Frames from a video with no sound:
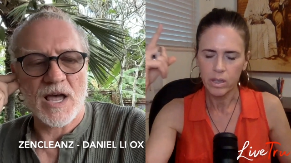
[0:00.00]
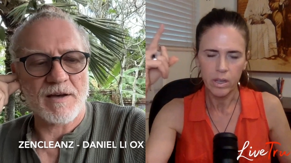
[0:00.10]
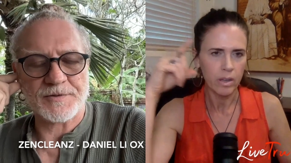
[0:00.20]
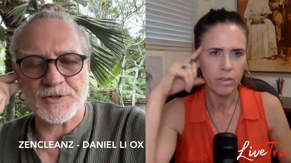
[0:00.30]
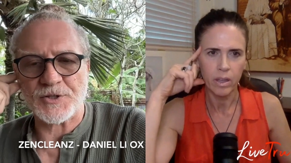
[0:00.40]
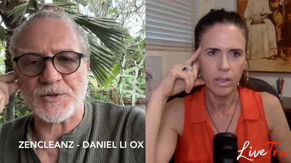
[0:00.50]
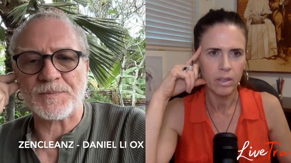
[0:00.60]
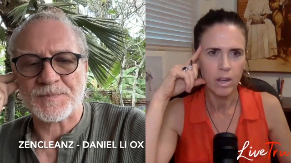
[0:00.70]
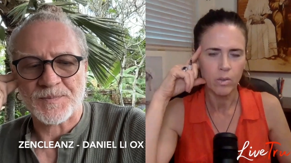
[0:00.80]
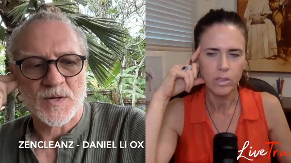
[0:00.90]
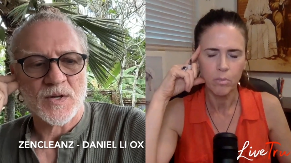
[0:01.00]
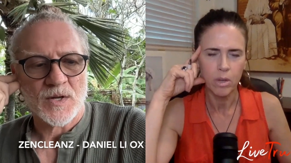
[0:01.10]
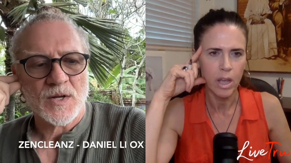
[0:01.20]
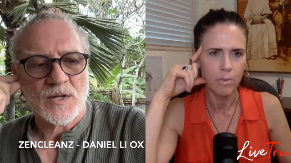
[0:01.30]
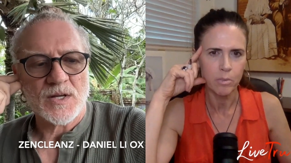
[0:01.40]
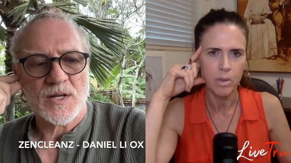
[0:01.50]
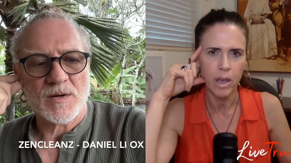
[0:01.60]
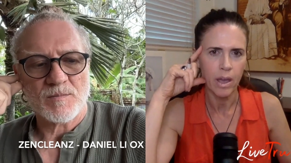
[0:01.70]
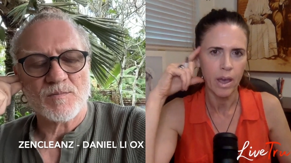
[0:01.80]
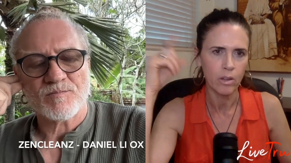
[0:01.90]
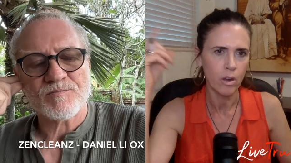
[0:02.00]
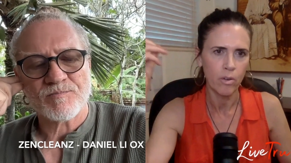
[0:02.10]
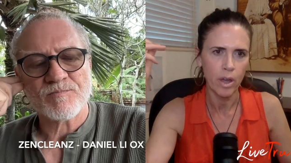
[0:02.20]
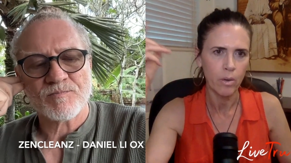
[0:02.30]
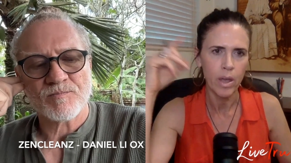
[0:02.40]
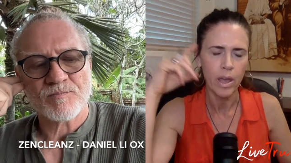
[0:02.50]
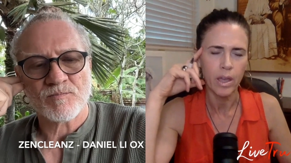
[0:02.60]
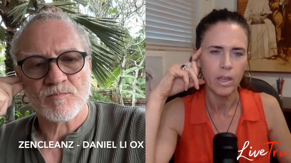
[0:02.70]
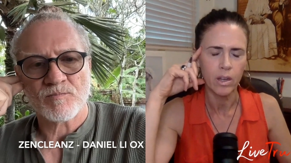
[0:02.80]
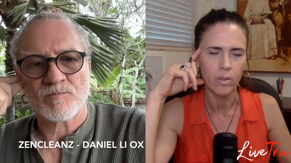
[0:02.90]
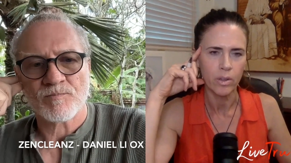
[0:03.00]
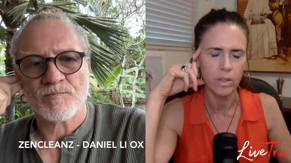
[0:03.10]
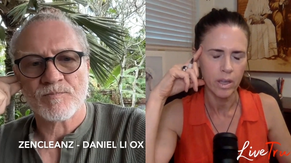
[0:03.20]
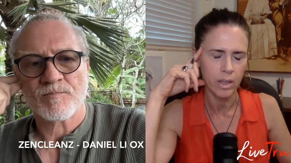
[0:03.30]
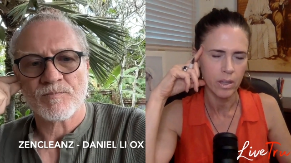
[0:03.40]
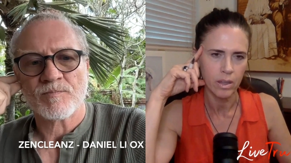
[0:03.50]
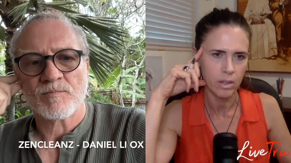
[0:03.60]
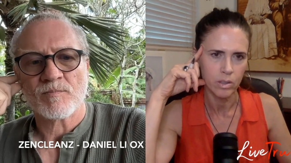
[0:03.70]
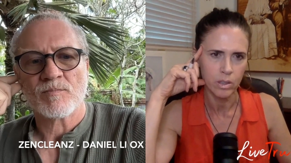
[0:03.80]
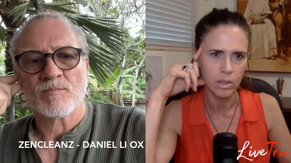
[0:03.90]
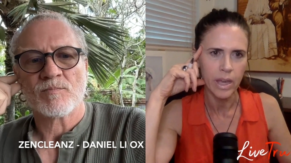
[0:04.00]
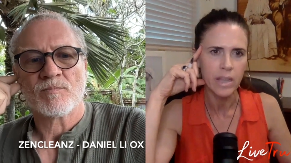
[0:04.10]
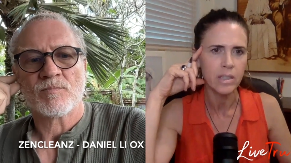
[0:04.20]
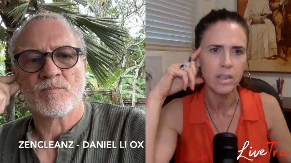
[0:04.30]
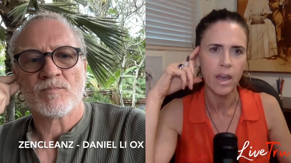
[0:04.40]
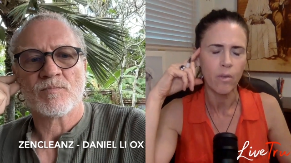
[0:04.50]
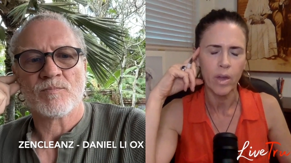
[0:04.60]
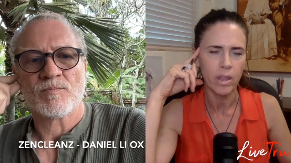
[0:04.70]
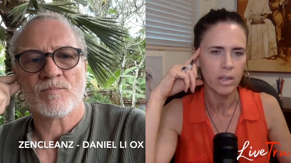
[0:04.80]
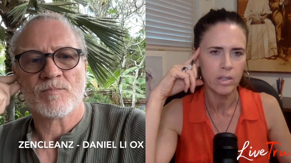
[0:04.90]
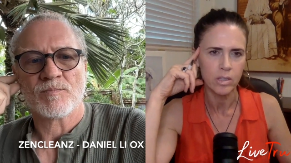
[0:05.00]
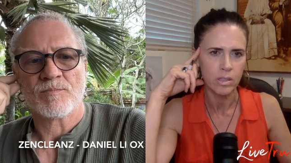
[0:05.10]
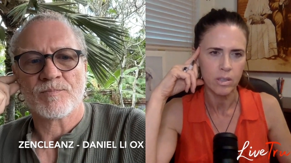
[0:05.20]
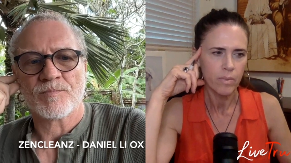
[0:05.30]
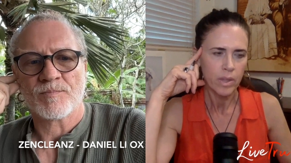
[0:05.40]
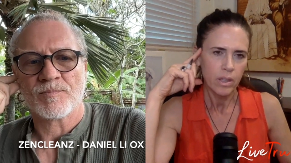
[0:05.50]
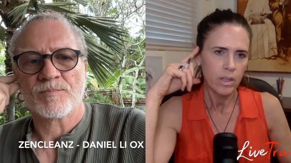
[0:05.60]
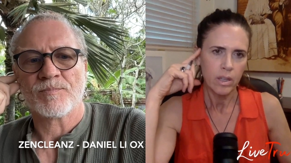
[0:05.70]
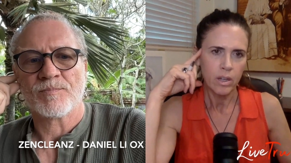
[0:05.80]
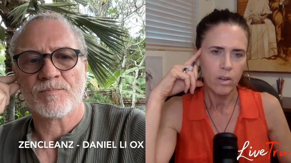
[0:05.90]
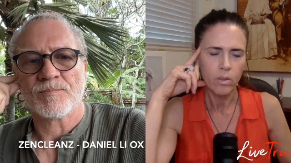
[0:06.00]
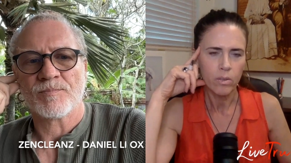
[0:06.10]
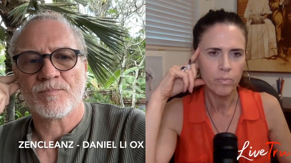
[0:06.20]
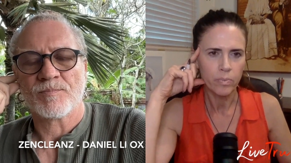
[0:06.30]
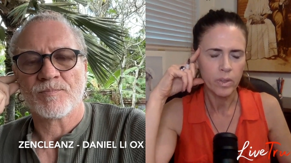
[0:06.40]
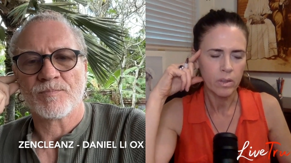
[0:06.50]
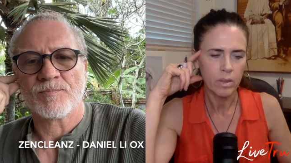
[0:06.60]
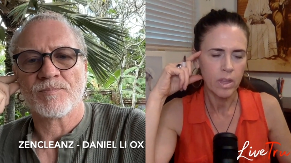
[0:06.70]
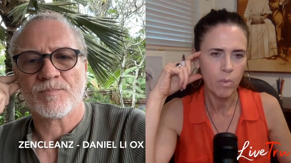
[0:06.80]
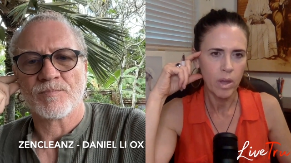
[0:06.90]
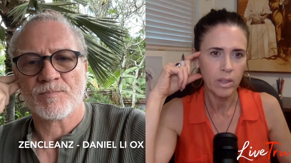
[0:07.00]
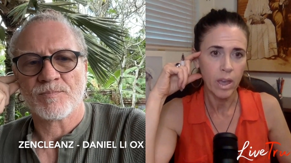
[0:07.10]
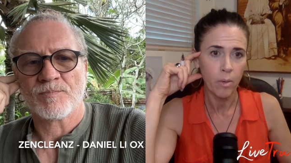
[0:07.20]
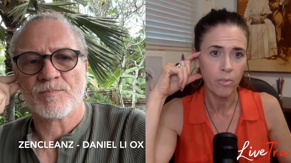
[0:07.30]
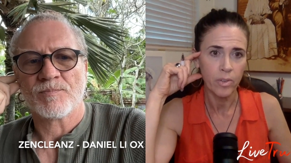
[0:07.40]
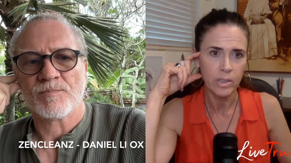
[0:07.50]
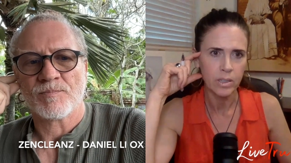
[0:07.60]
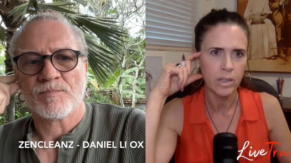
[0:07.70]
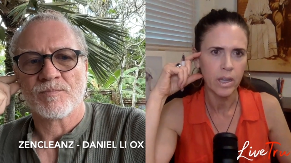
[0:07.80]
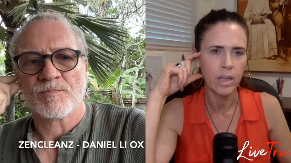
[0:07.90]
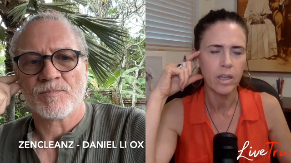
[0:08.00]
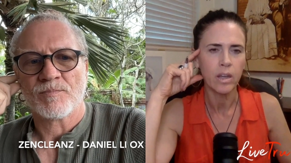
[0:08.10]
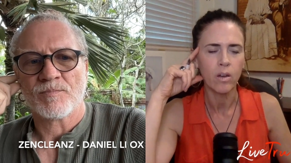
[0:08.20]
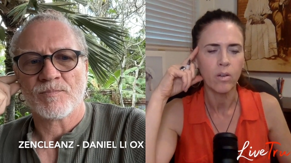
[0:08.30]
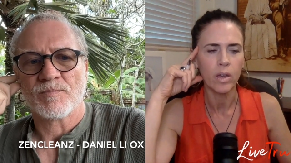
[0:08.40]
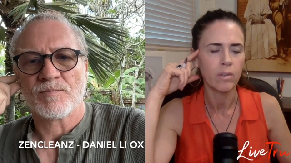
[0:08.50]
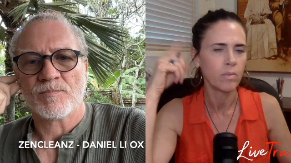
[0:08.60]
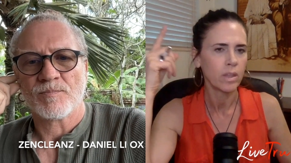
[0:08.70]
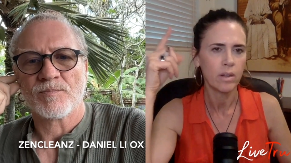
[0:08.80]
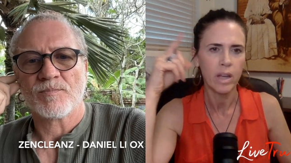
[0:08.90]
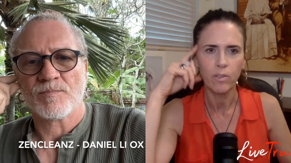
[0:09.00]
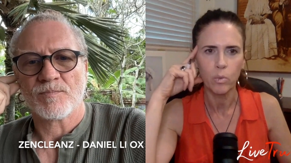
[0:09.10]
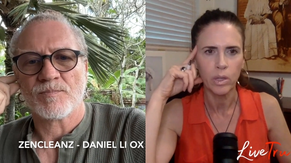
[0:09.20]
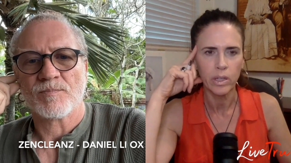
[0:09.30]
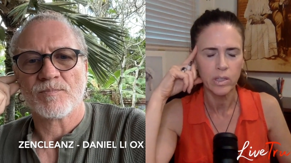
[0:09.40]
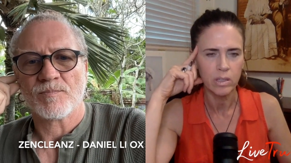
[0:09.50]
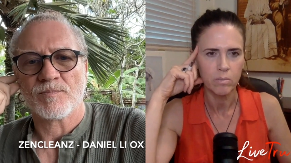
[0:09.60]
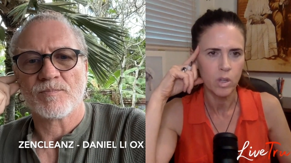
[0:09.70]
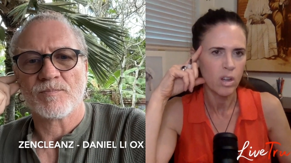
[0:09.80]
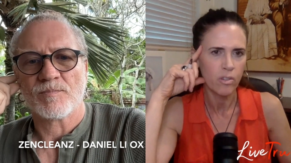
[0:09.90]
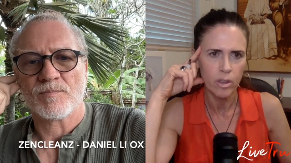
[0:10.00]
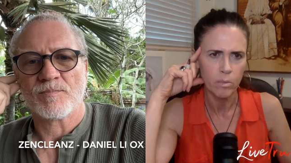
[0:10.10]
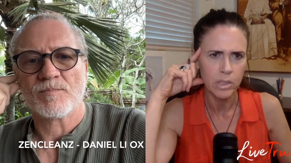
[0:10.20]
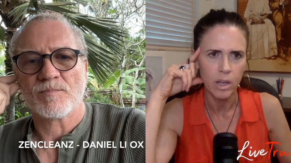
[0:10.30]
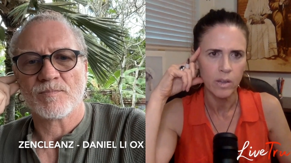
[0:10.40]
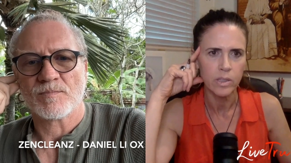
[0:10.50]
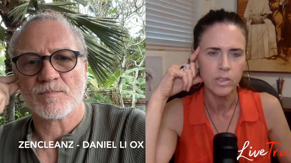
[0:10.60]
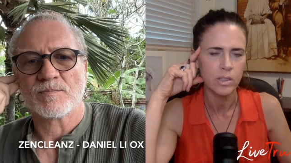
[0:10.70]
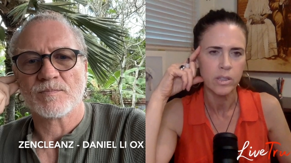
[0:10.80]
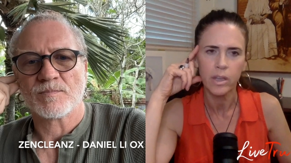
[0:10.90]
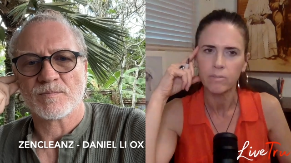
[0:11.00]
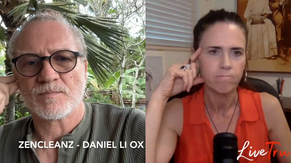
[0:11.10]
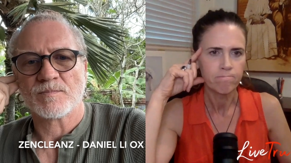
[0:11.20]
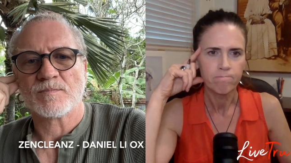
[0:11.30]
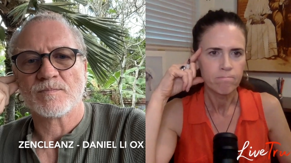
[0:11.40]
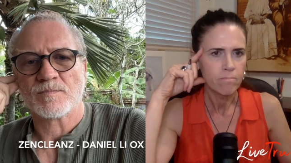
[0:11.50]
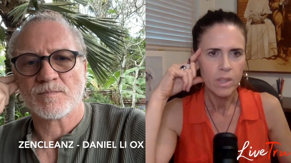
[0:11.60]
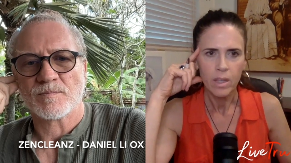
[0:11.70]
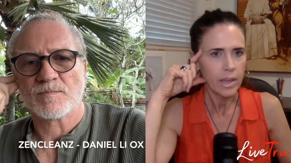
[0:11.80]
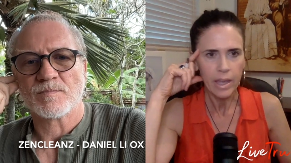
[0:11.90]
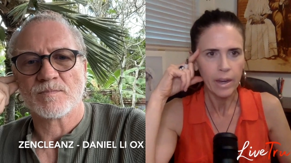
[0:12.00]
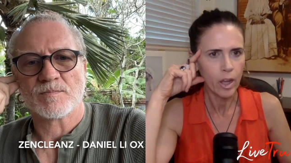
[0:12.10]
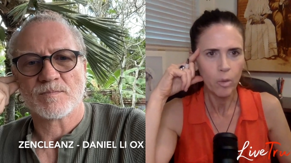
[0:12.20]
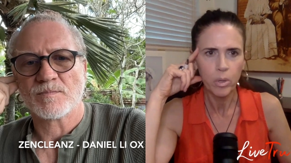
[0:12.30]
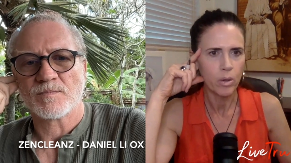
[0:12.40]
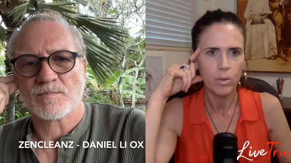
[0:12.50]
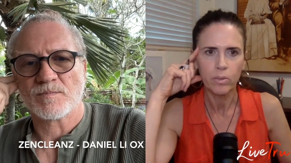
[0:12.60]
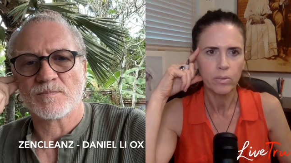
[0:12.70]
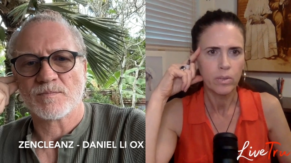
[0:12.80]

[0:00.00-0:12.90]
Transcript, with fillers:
Speaker 1: it, it, you know, when somebody comes to me, I, will know right away. You know that they they're lazy that way. They just you know they want the help physically. You know, and they're not even willing to cook for themselves. It's just like I can't help you.